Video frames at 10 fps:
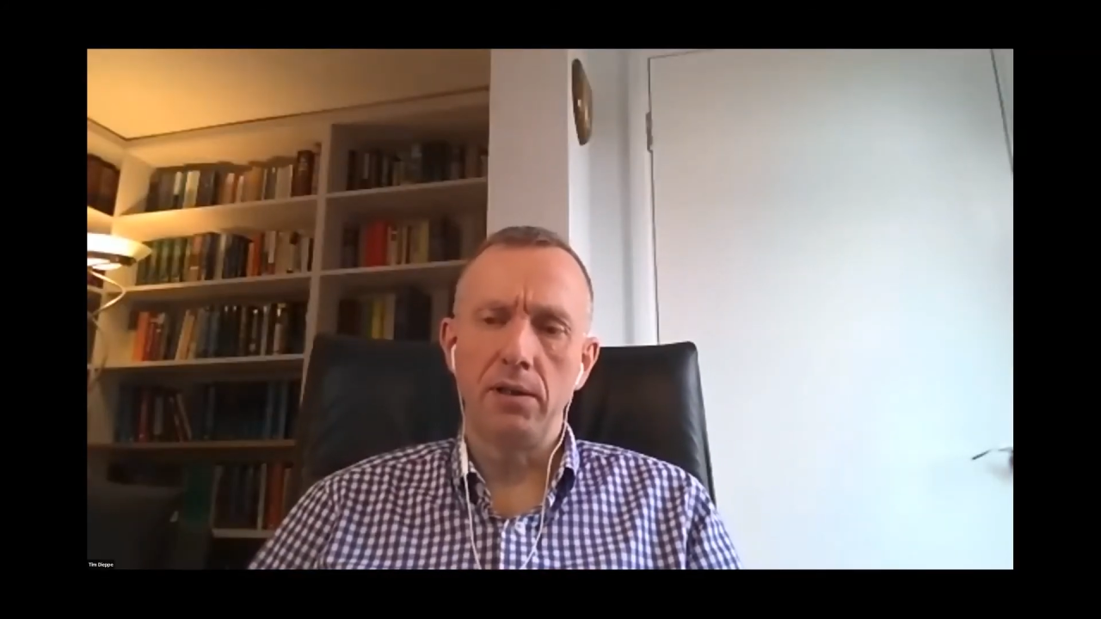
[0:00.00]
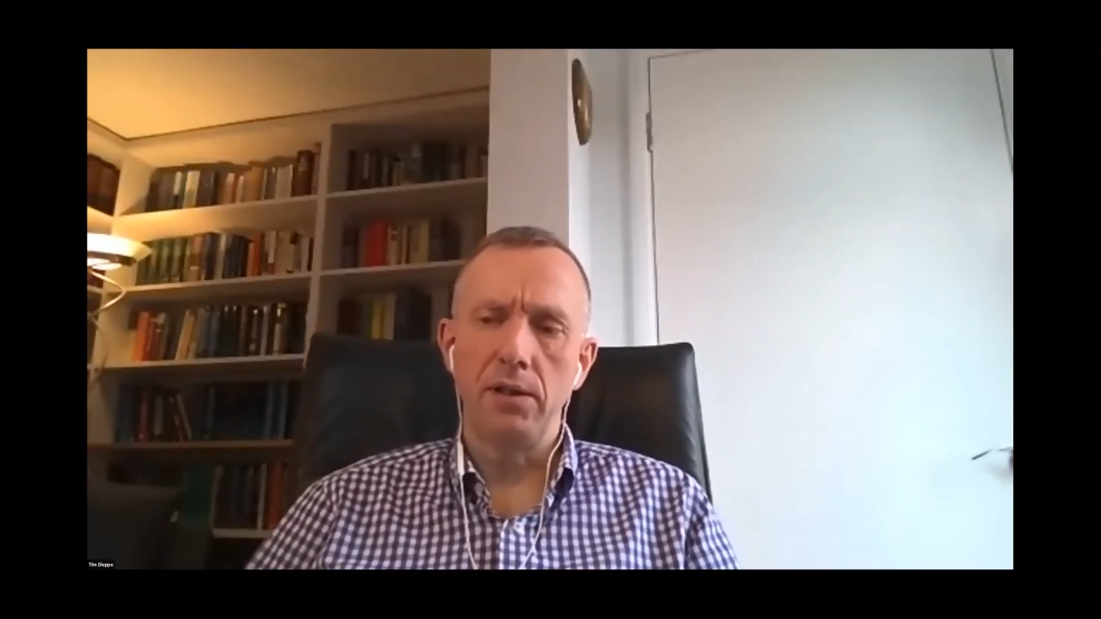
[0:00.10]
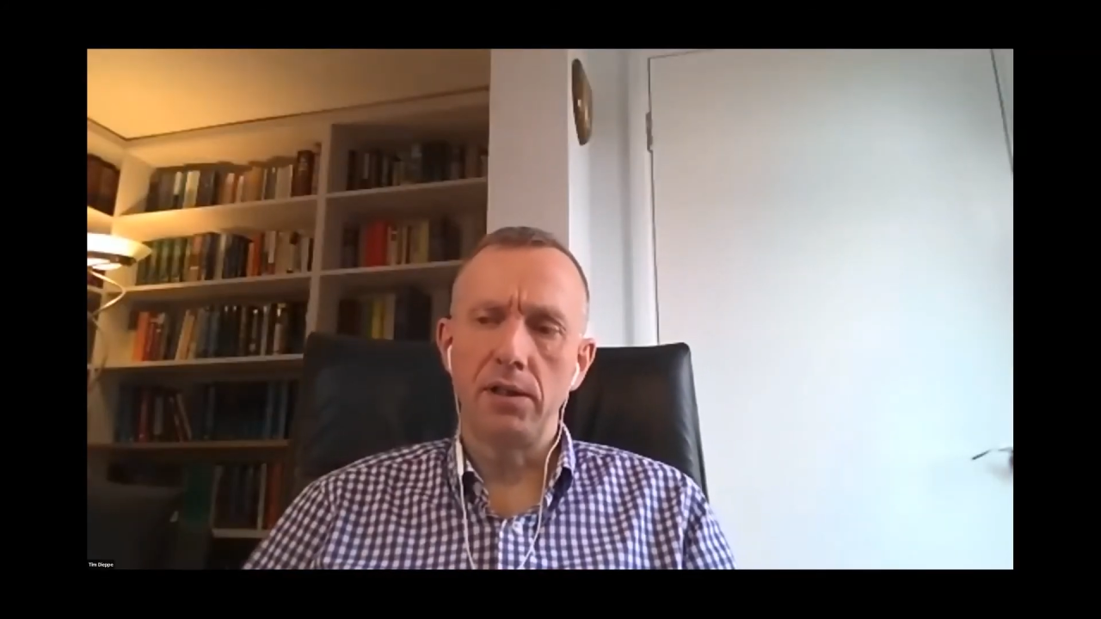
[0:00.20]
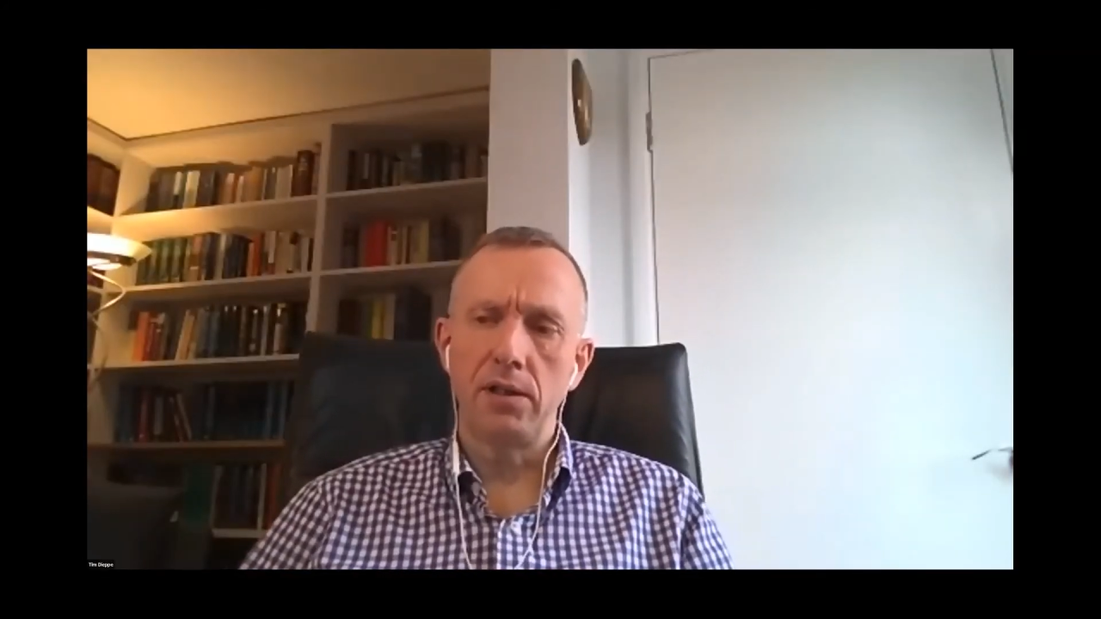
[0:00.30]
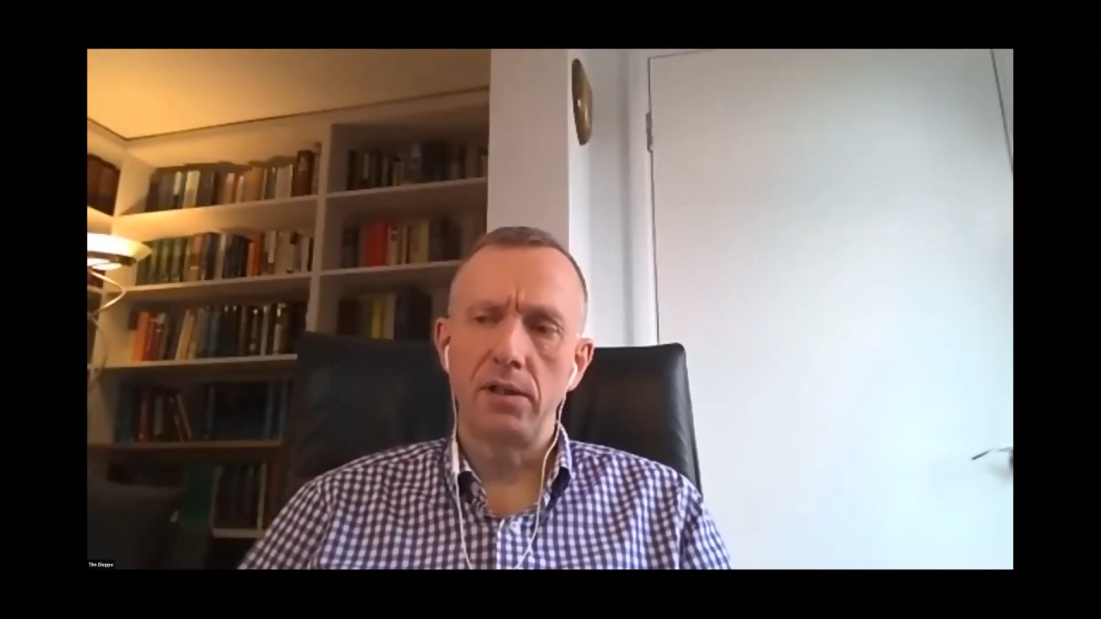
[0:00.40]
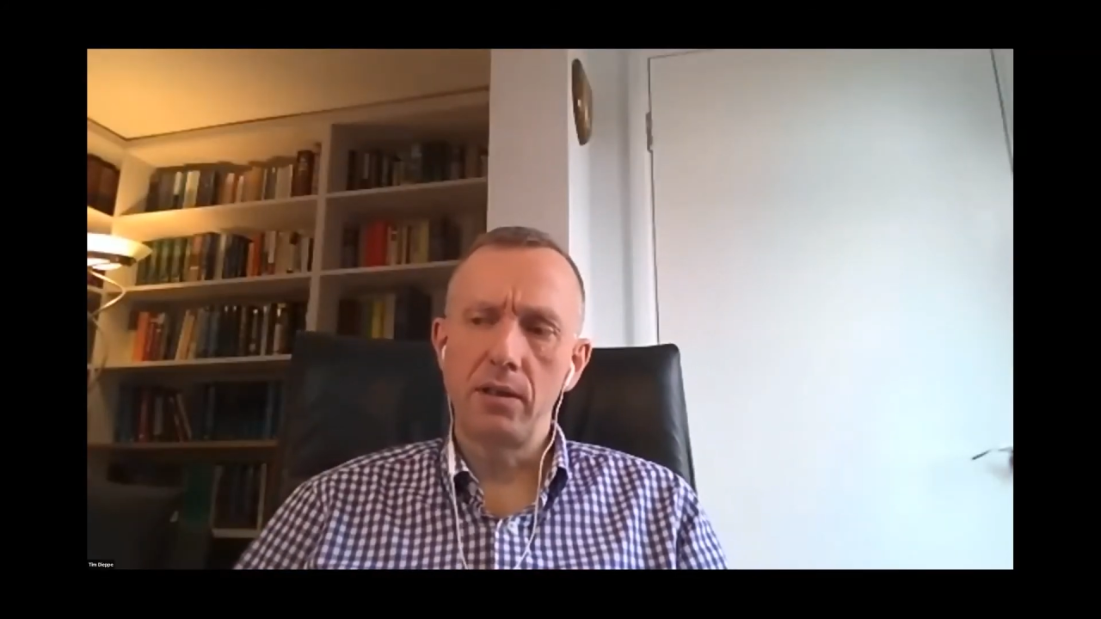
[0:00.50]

that